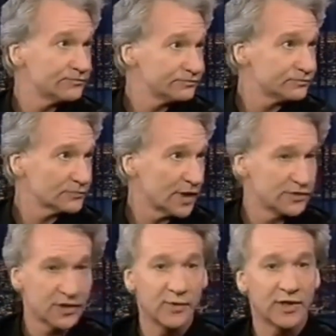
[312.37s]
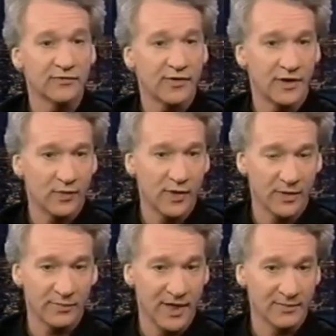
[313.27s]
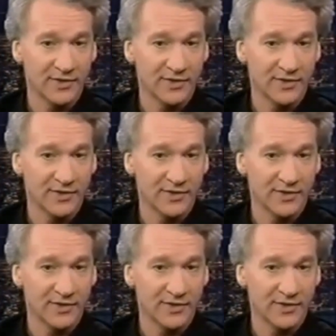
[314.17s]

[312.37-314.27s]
until we can find a way to blame